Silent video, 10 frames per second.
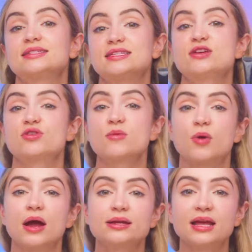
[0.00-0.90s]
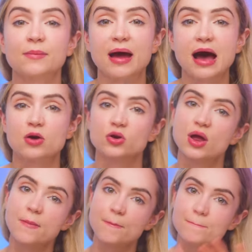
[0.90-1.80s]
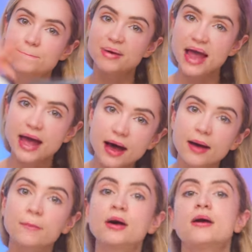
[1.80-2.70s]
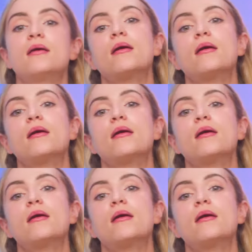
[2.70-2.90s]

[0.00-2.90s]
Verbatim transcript: Secret Brightening Powder and bam!